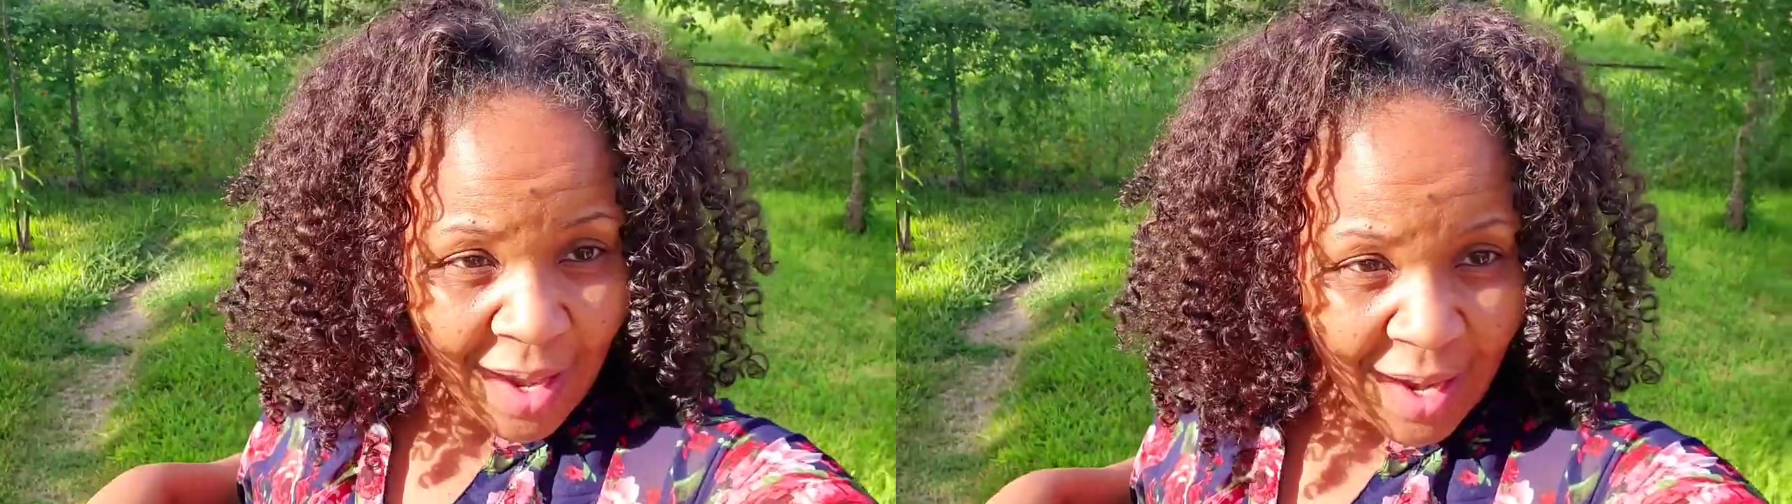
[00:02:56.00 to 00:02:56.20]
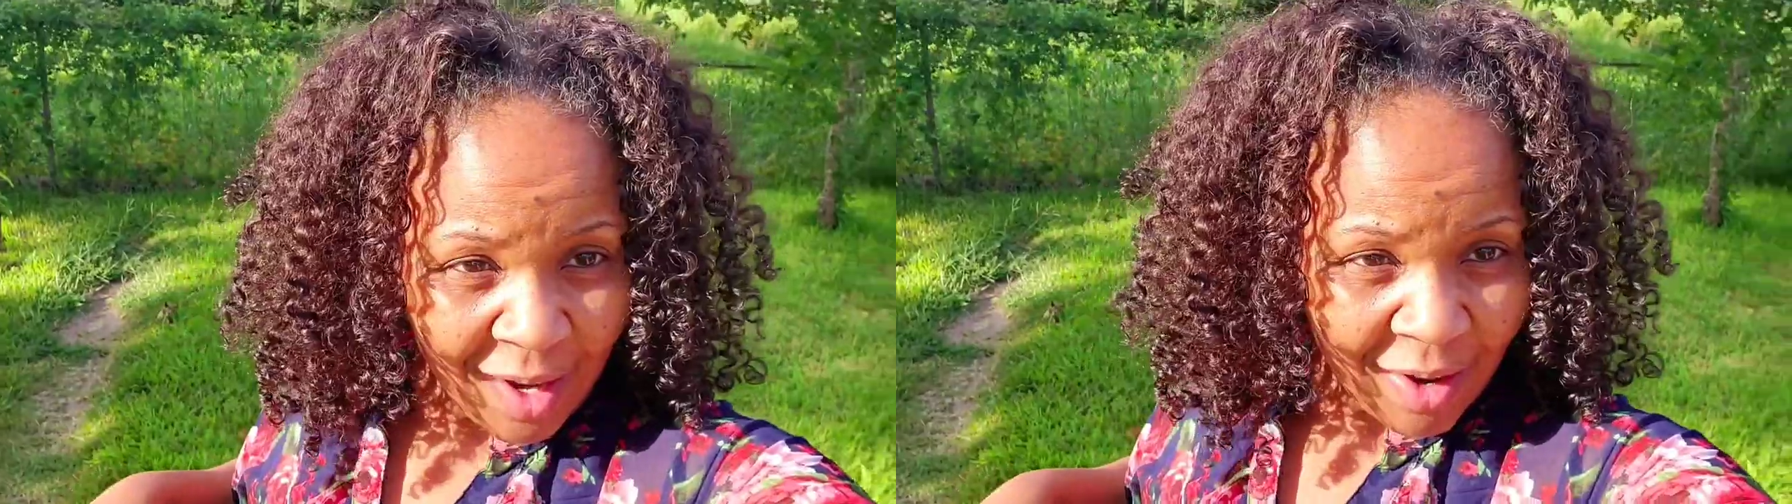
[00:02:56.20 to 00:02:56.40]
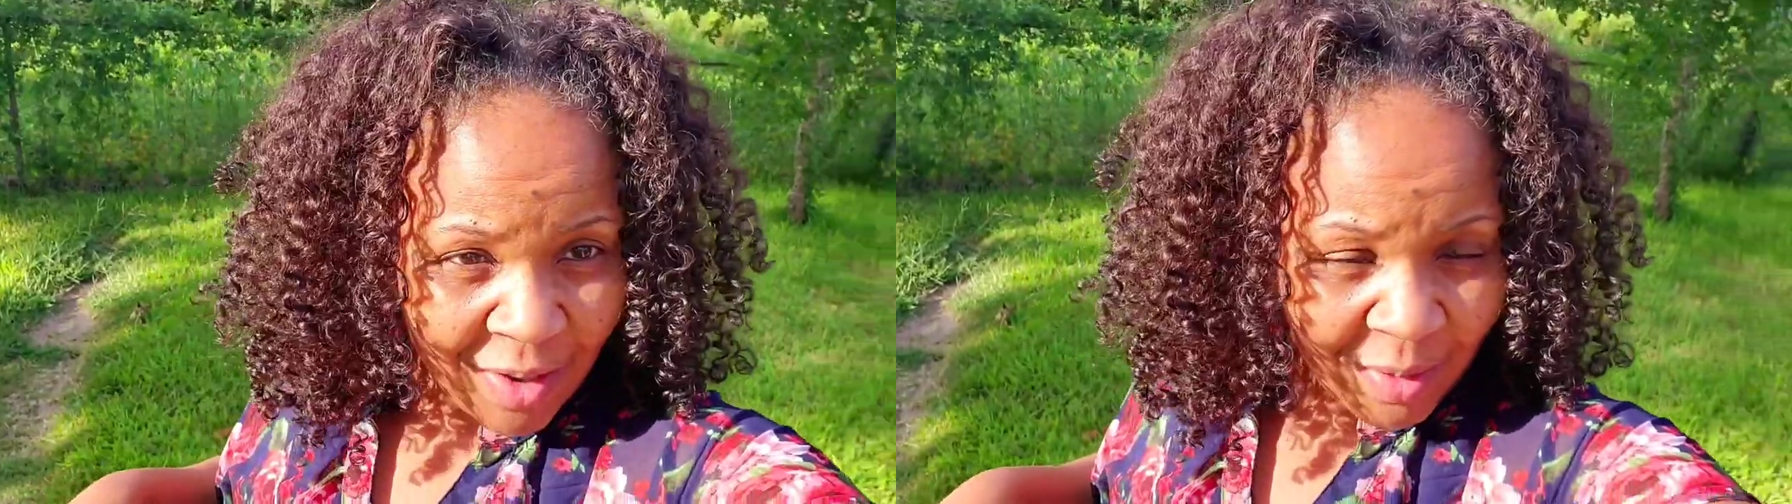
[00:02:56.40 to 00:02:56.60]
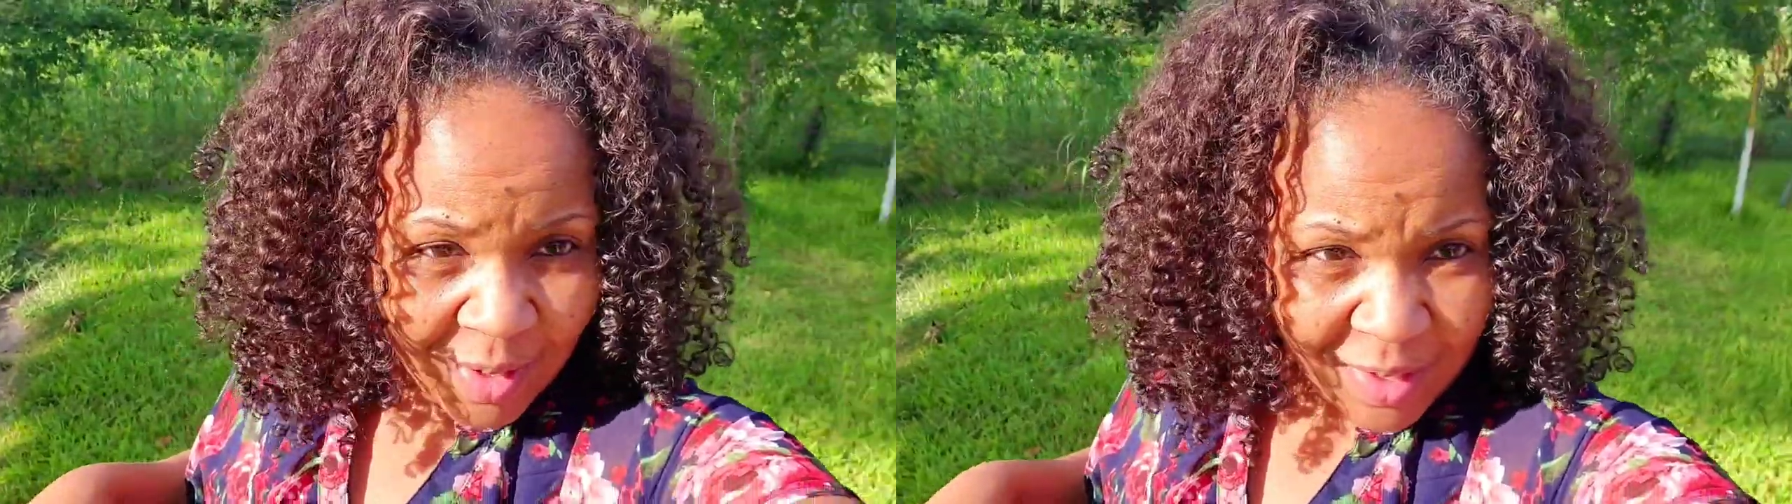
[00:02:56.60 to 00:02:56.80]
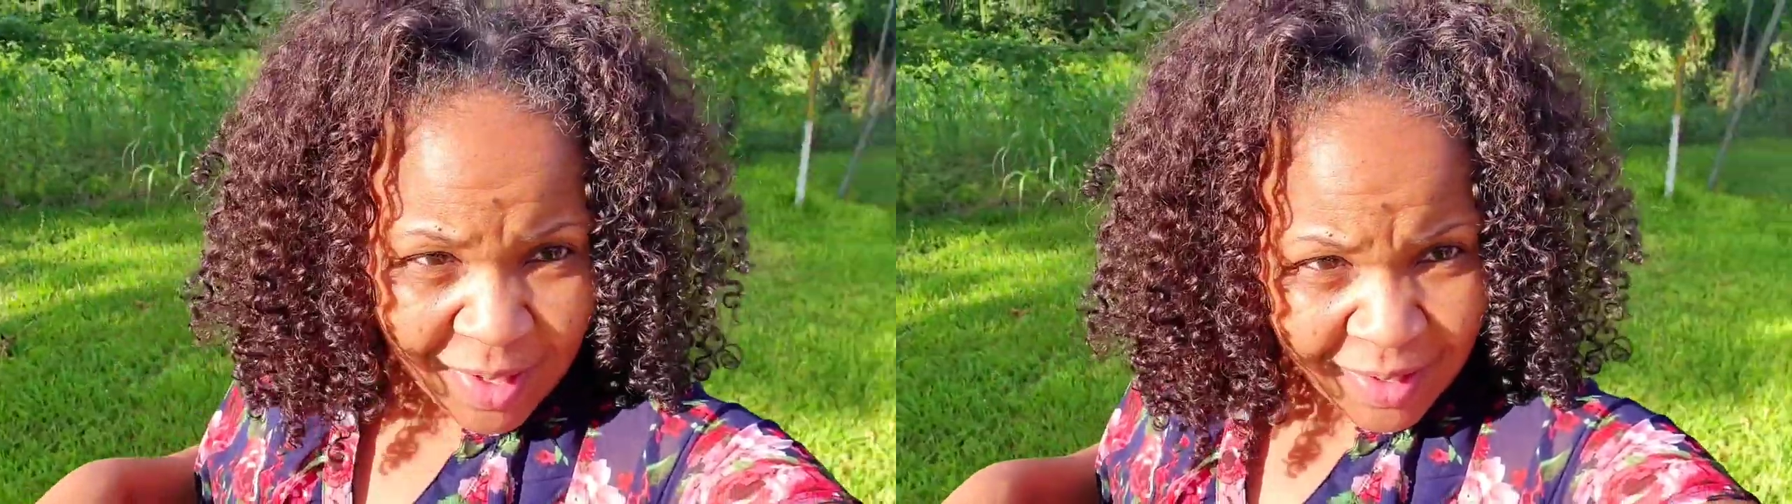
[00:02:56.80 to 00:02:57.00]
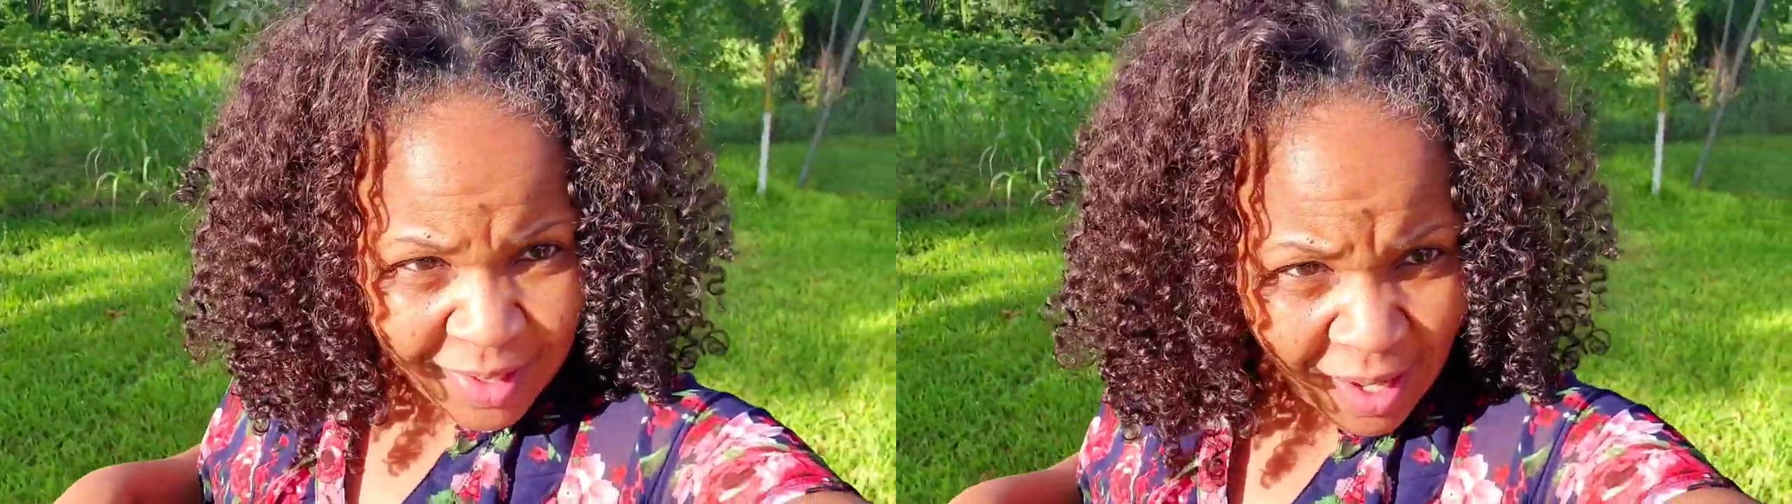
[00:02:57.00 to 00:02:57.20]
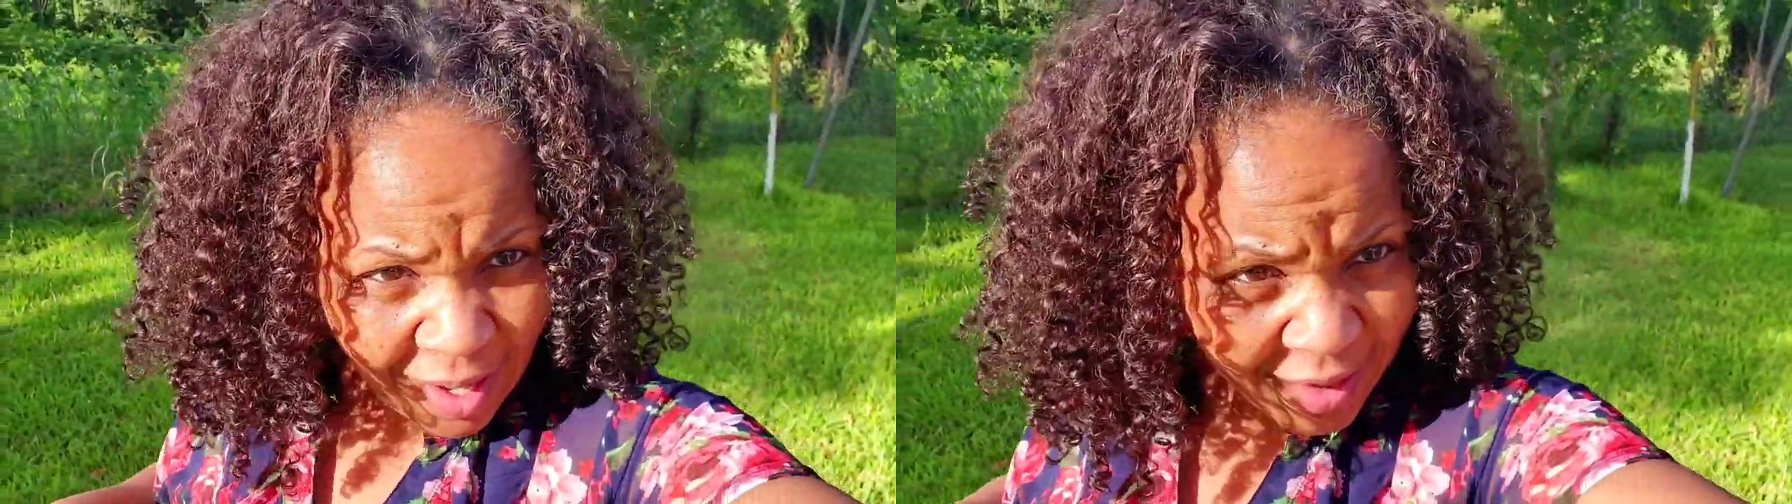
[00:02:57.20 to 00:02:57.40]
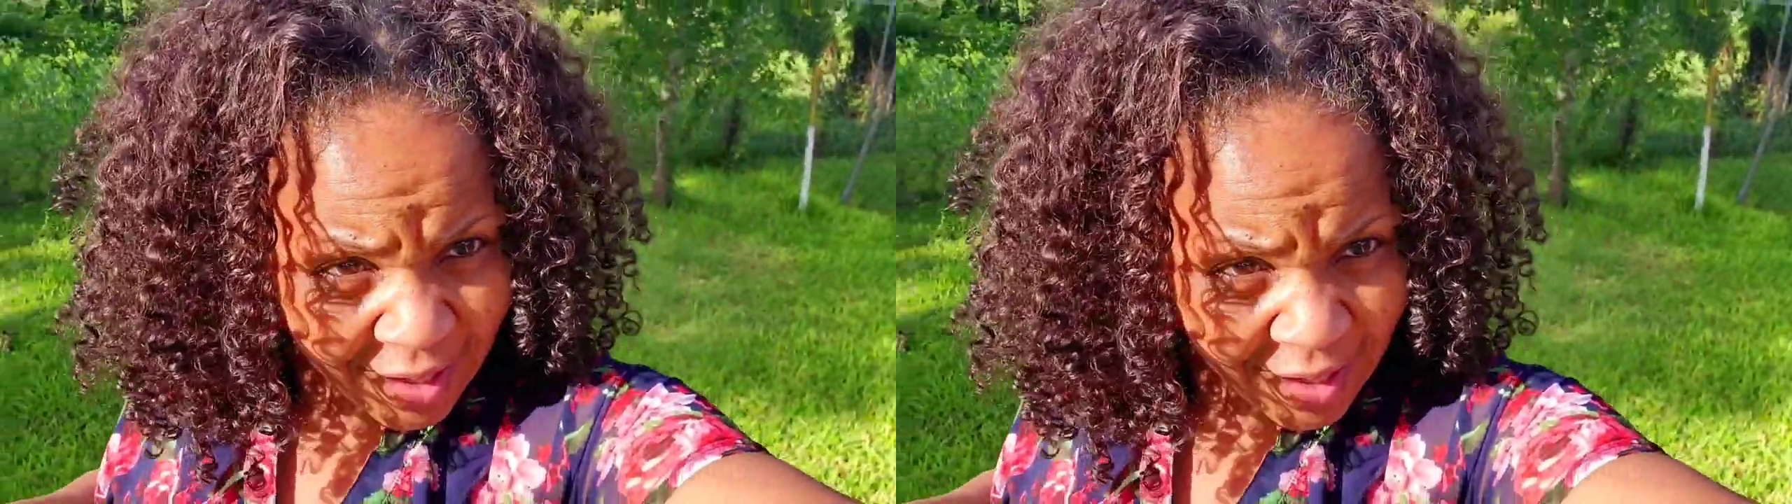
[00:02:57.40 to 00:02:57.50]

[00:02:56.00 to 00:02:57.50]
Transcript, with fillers: And here are the results, guys.